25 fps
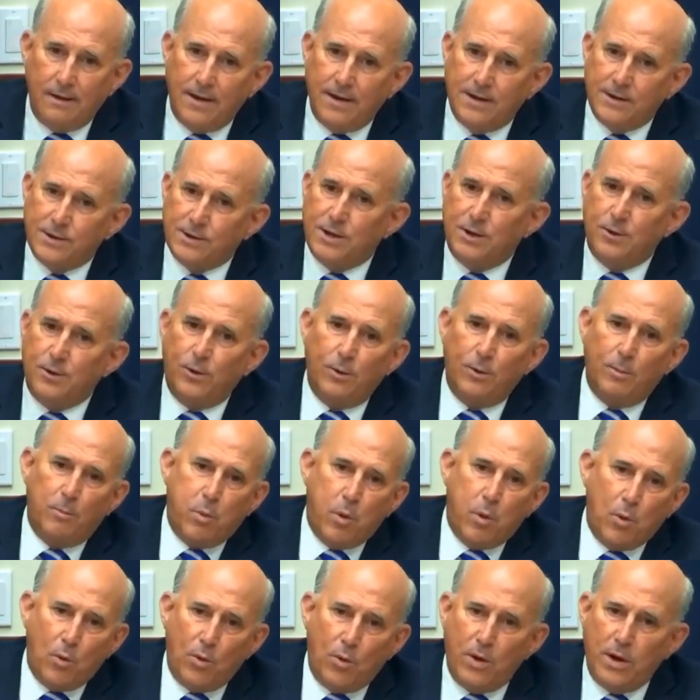Is there a
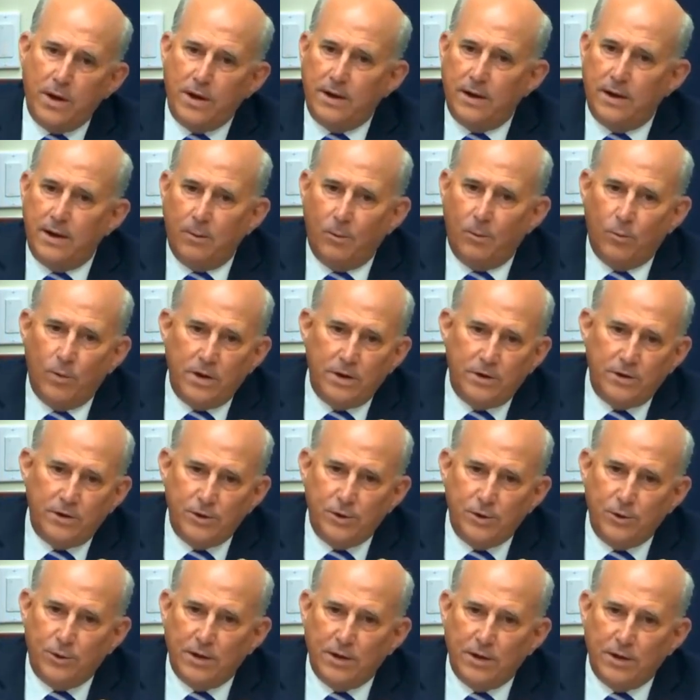point at which
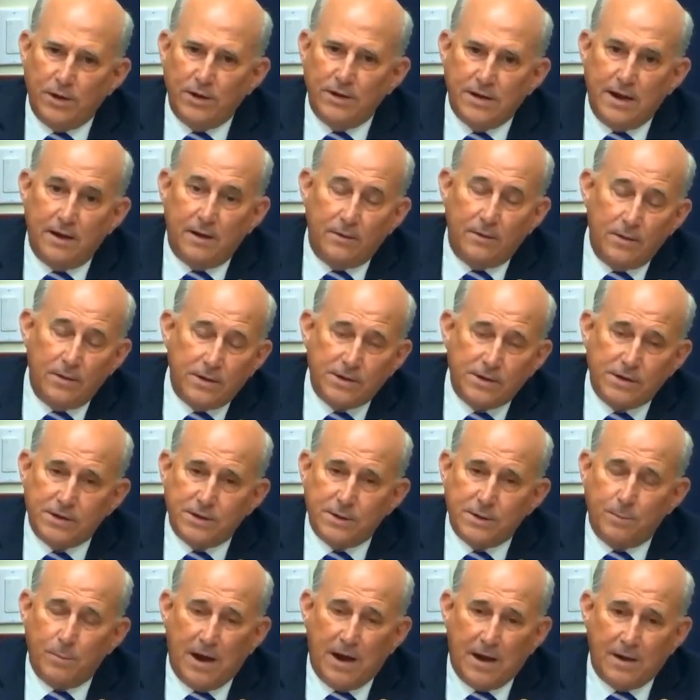you can tell this
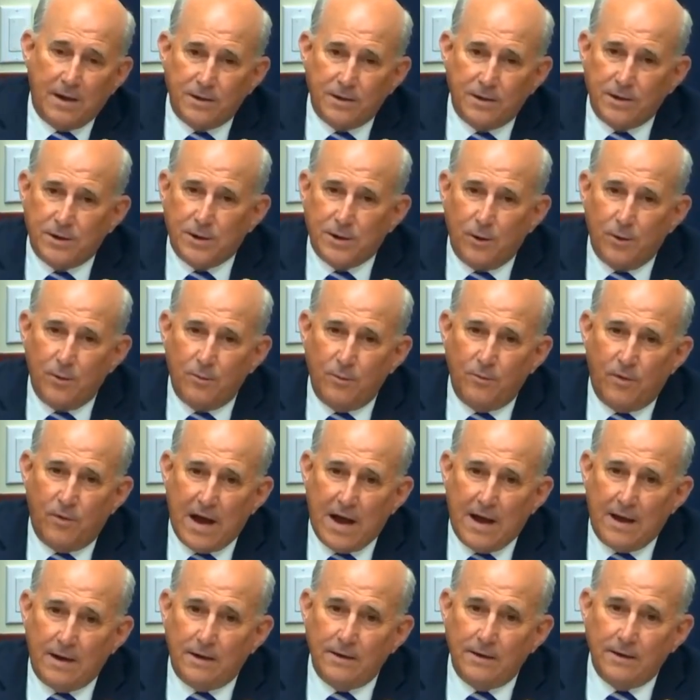is about to turn
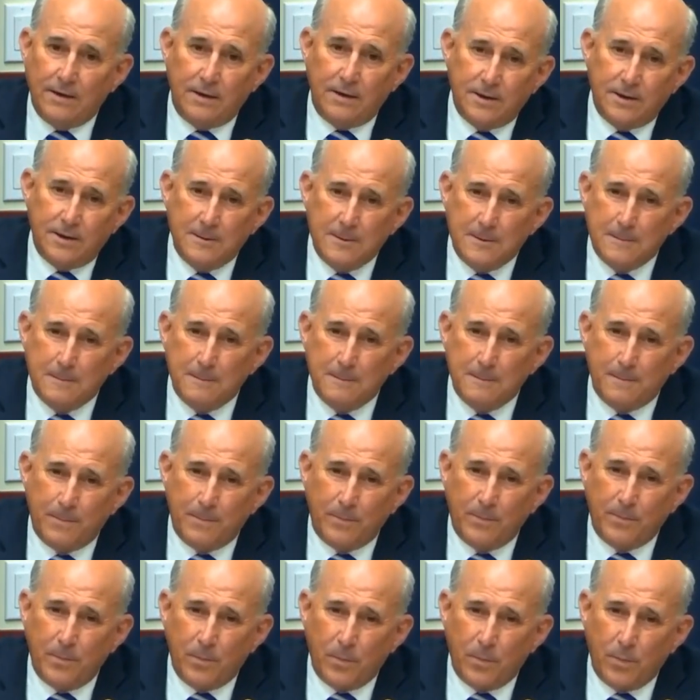violent
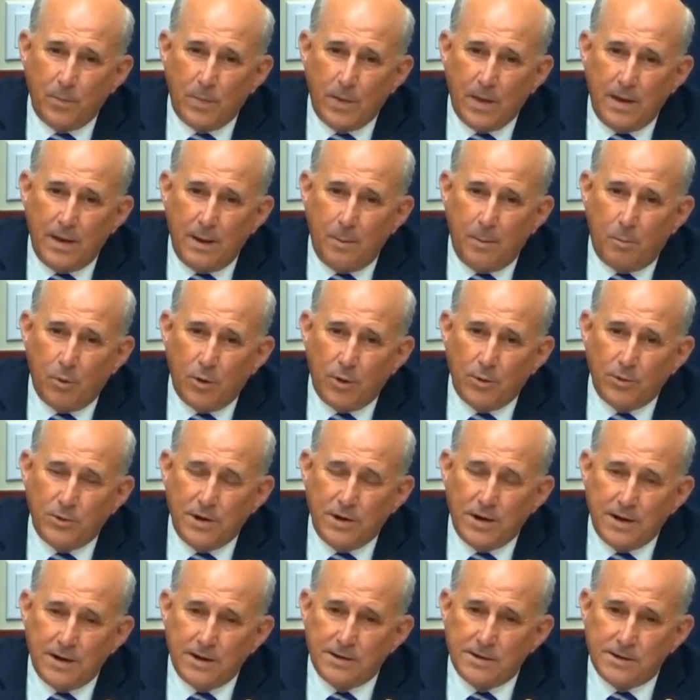at
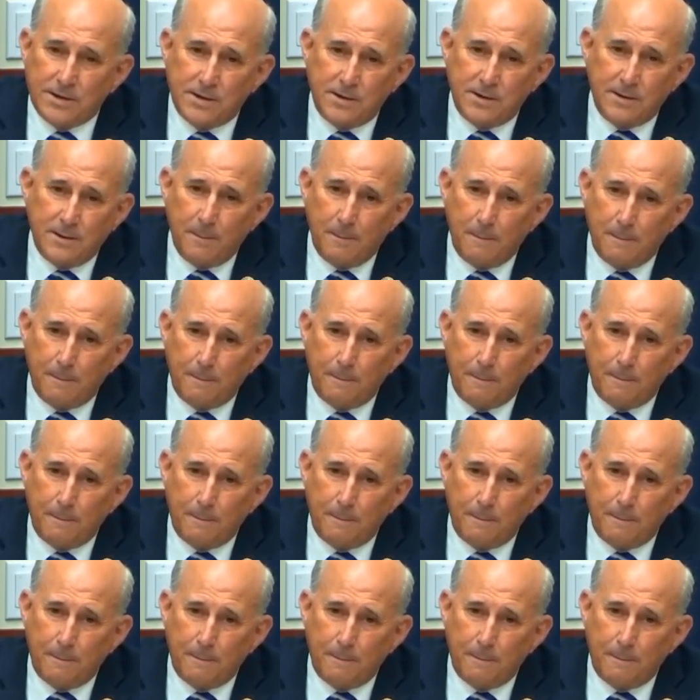protests?